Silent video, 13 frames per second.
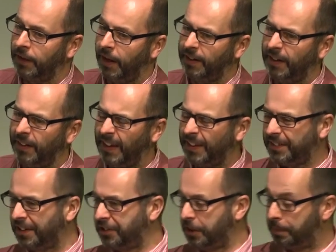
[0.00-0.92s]
And that's
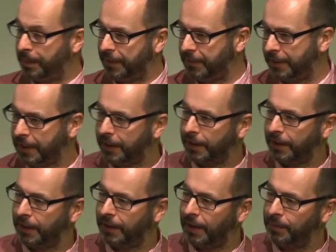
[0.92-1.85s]
actually the bit I think
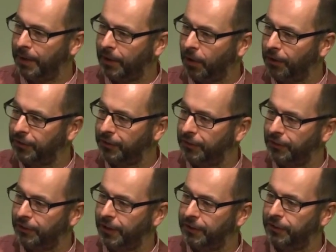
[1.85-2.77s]
ecologists and
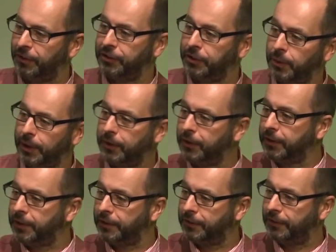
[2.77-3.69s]
scientists are actually quite good
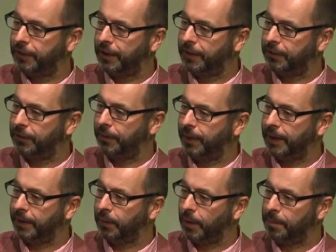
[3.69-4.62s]
at doing
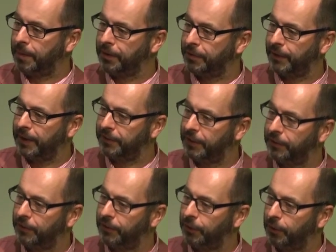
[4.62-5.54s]
and quite motivated
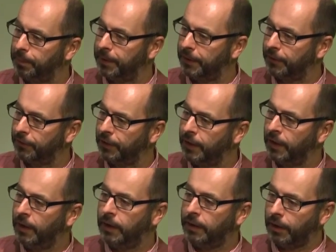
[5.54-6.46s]
to do, because
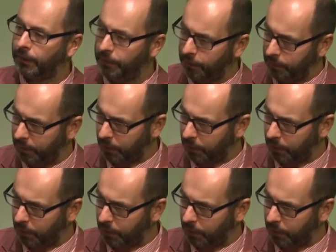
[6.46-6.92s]
the